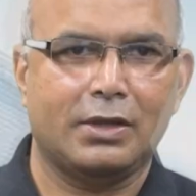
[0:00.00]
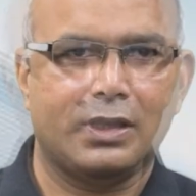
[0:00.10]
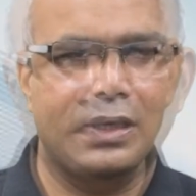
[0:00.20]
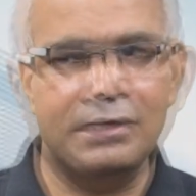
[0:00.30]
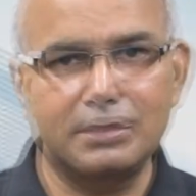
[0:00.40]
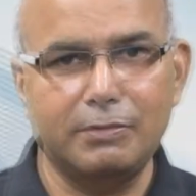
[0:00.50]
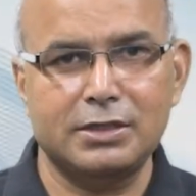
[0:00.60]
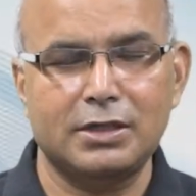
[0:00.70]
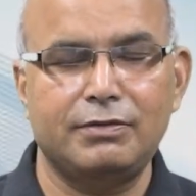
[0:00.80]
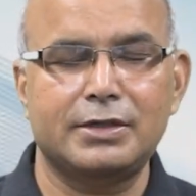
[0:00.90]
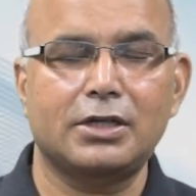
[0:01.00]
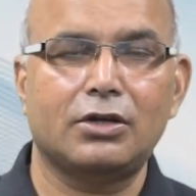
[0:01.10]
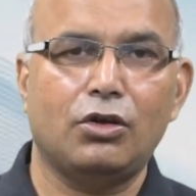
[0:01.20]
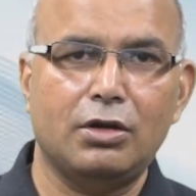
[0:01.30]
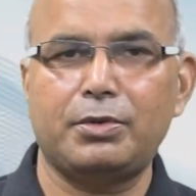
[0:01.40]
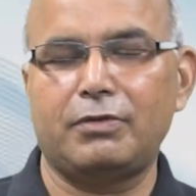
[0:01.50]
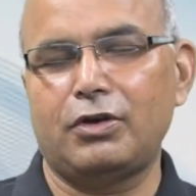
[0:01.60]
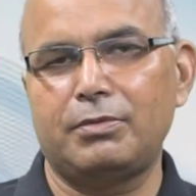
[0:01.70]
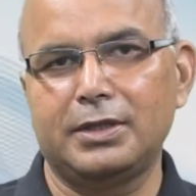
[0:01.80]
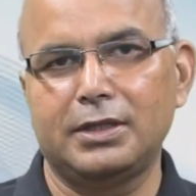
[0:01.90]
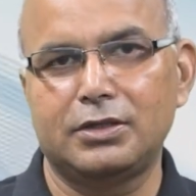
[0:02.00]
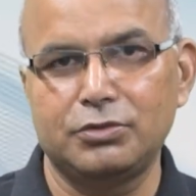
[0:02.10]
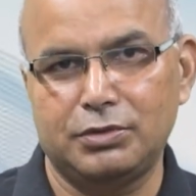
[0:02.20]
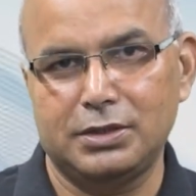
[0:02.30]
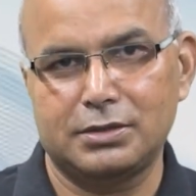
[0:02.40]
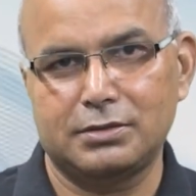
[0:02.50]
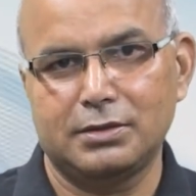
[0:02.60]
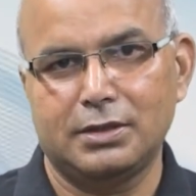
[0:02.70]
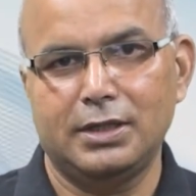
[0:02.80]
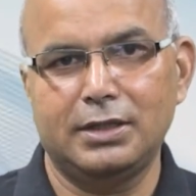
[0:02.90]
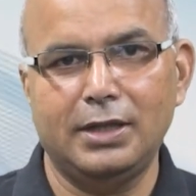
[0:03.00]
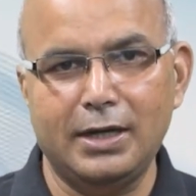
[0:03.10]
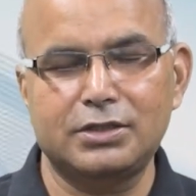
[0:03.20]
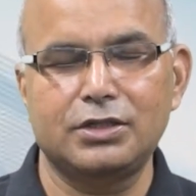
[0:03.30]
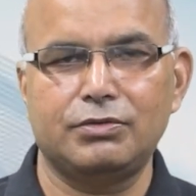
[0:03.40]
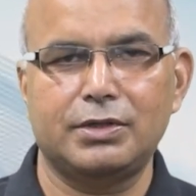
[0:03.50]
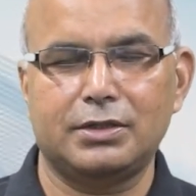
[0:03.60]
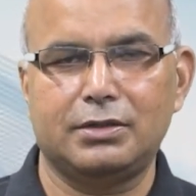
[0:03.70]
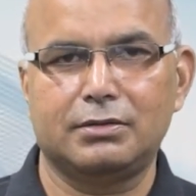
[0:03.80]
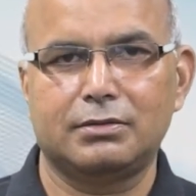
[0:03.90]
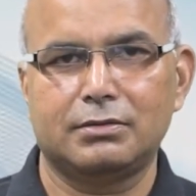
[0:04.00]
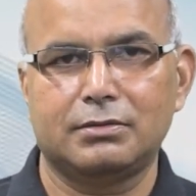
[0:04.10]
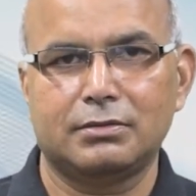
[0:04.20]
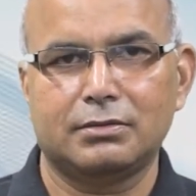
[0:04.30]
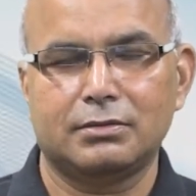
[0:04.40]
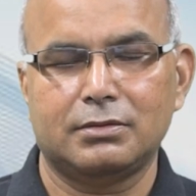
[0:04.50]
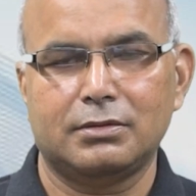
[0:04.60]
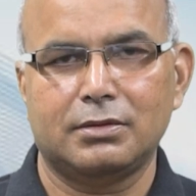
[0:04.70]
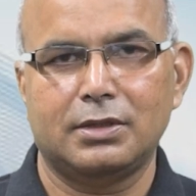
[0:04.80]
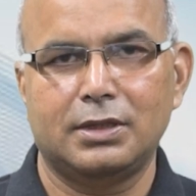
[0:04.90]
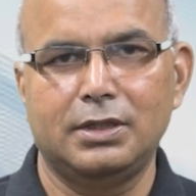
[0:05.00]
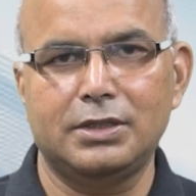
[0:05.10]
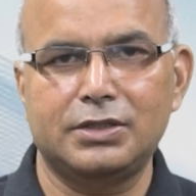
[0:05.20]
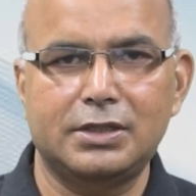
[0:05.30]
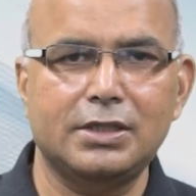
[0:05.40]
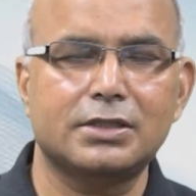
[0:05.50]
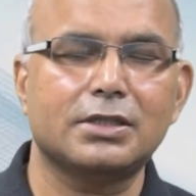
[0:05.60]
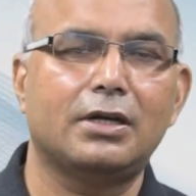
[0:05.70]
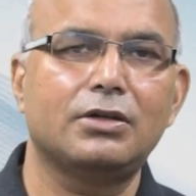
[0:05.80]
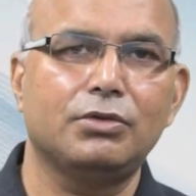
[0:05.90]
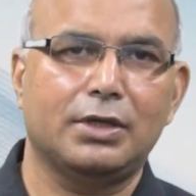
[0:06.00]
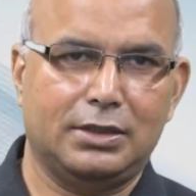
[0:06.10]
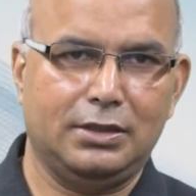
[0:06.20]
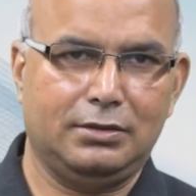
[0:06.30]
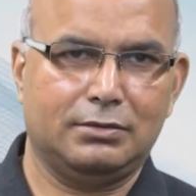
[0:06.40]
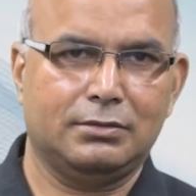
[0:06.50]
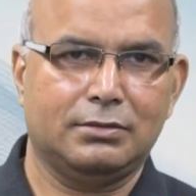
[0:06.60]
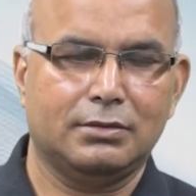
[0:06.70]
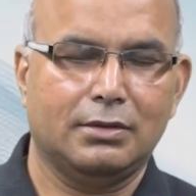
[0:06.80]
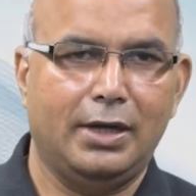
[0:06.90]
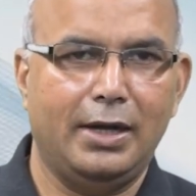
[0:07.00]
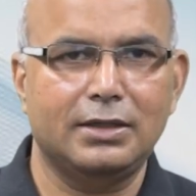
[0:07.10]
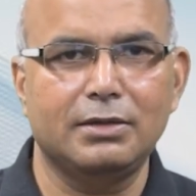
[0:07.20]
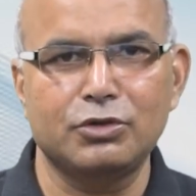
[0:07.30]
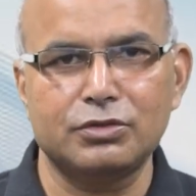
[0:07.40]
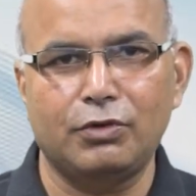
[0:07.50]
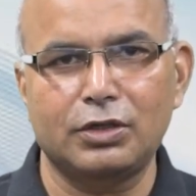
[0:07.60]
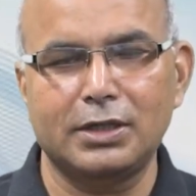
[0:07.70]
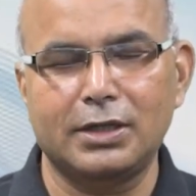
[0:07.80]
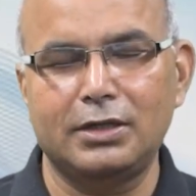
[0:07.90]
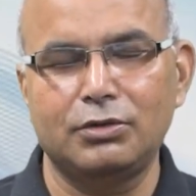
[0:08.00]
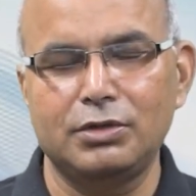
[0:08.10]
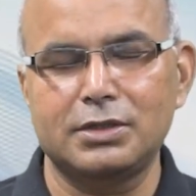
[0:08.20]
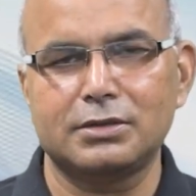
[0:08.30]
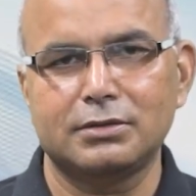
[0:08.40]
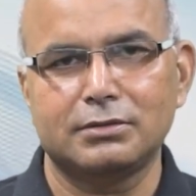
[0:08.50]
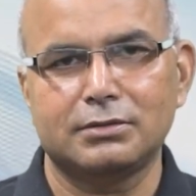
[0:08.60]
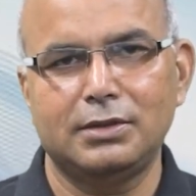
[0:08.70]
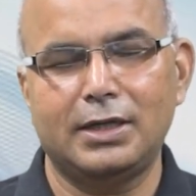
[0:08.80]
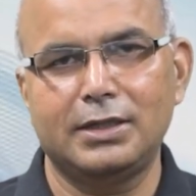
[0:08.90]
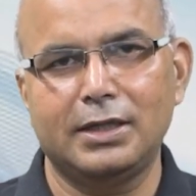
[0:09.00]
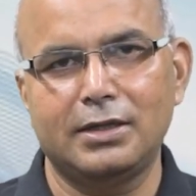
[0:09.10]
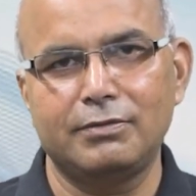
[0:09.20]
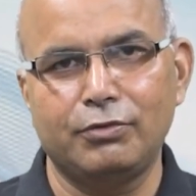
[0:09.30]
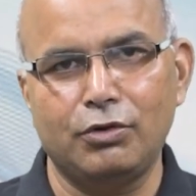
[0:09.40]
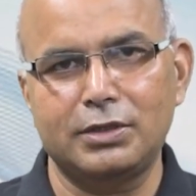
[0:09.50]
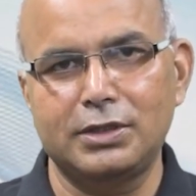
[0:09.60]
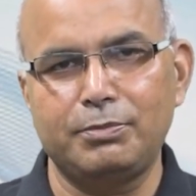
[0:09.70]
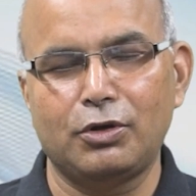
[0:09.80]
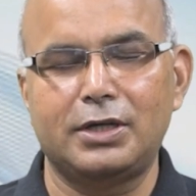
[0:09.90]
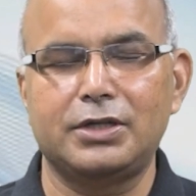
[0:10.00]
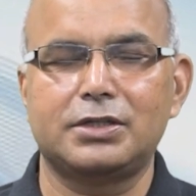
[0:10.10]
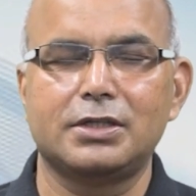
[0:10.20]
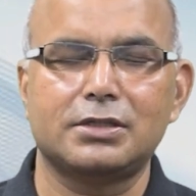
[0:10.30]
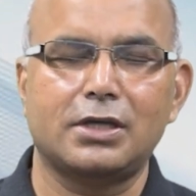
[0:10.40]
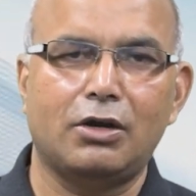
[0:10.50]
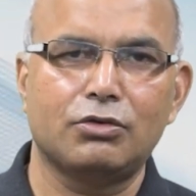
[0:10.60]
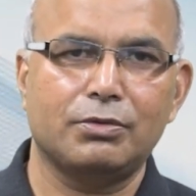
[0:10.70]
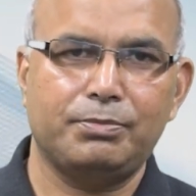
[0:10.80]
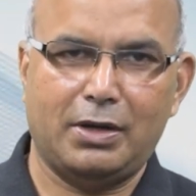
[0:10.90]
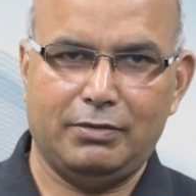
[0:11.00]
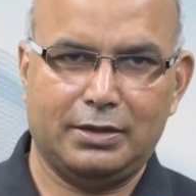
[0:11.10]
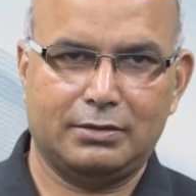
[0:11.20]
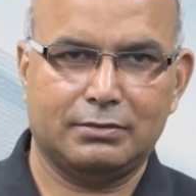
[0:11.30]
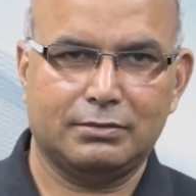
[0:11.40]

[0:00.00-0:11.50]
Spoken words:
If these civil servants are not performing their duties, in that situation, the citizens can't do anything. At the most, what they can do is that they can vote the politicians out of power.